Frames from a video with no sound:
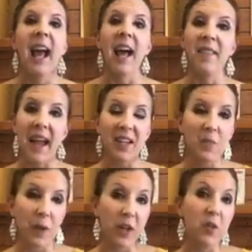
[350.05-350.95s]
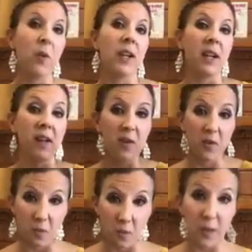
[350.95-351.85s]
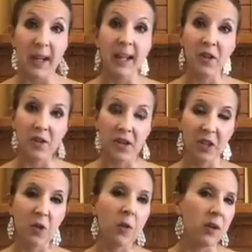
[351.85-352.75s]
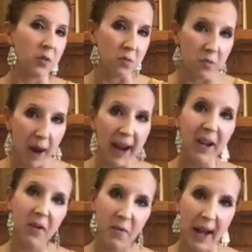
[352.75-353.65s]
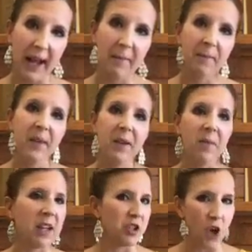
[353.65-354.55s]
and that's where you want to bring in your essential oils right away, right?